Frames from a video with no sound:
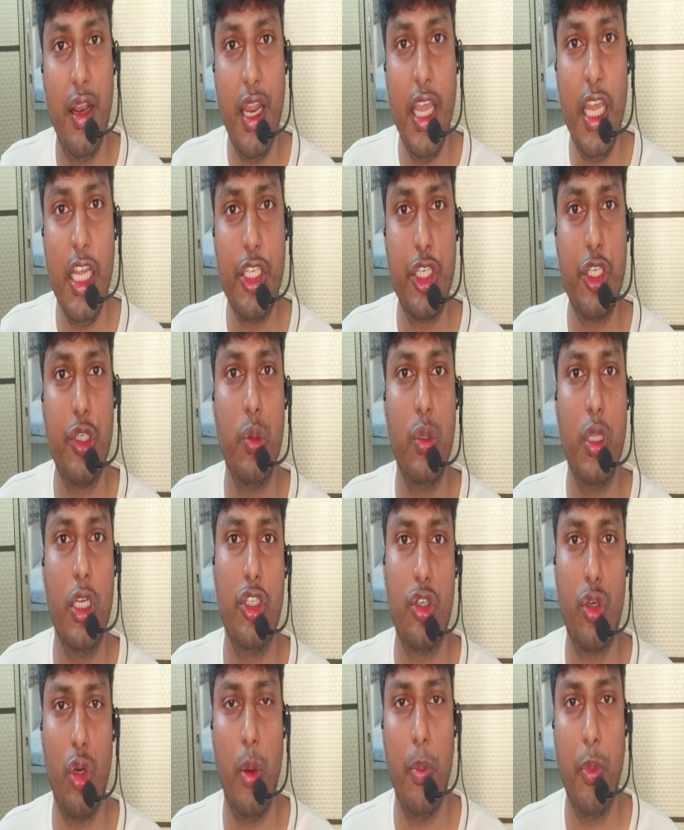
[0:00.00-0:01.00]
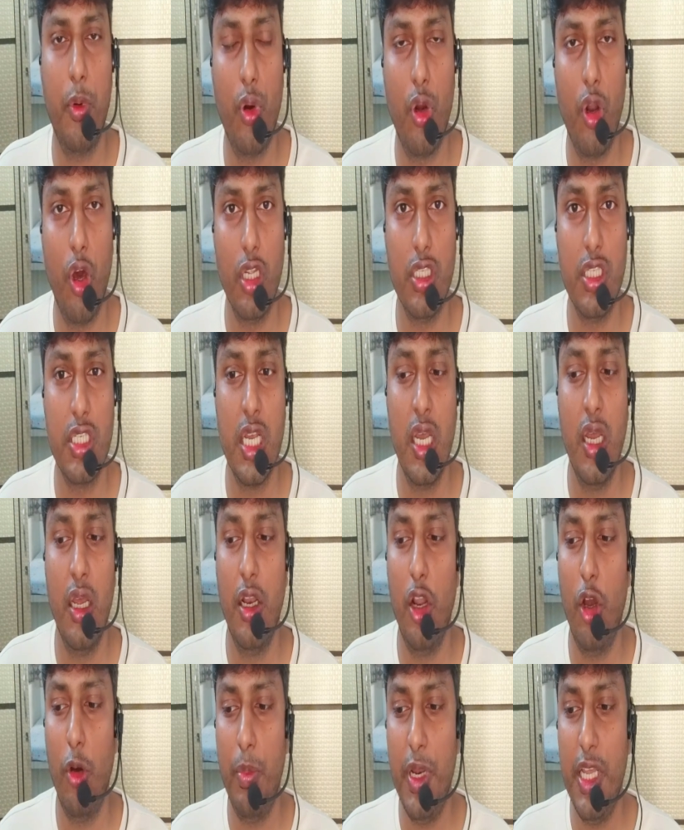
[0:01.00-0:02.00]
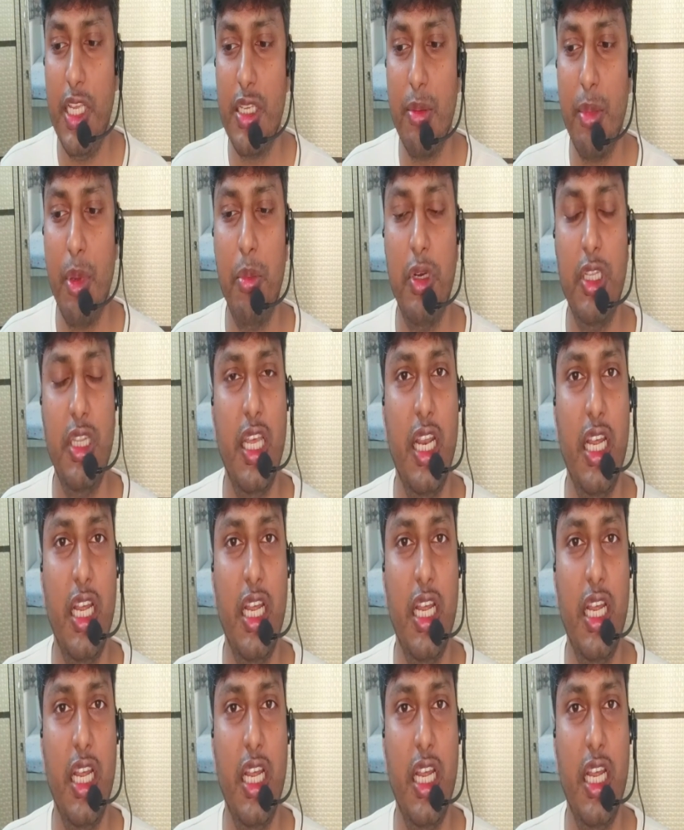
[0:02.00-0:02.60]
reach to the stop codons, now please remember